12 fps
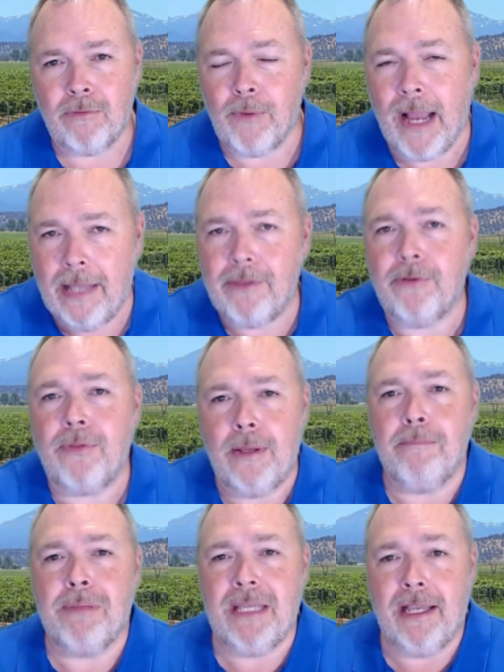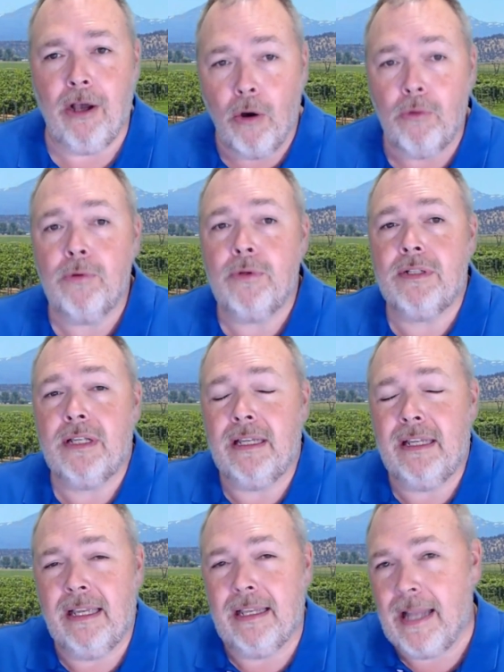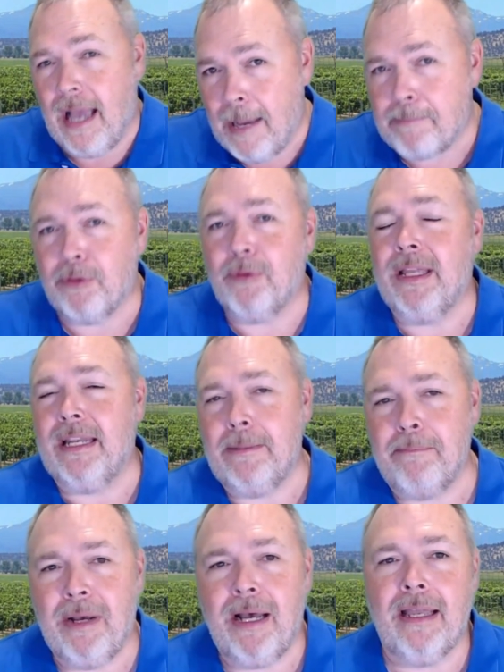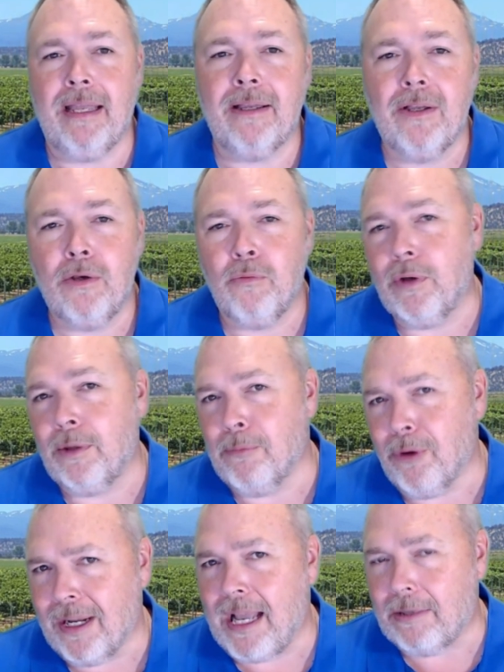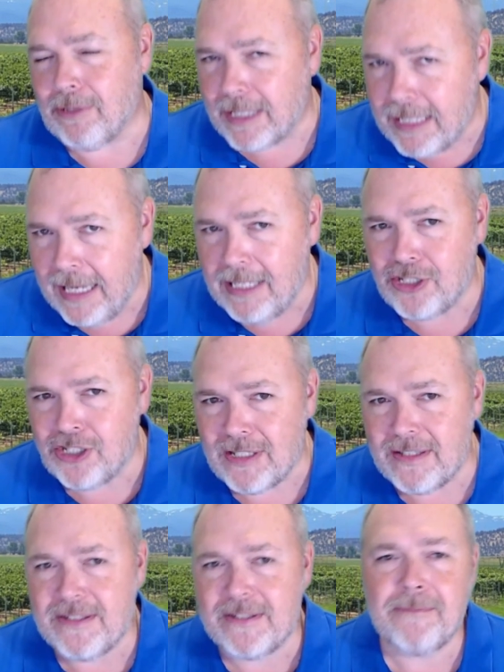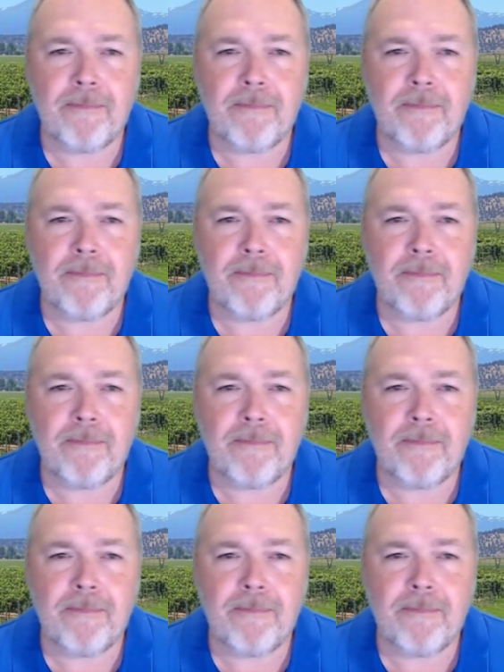rather than being owned and operated by one or more congregations.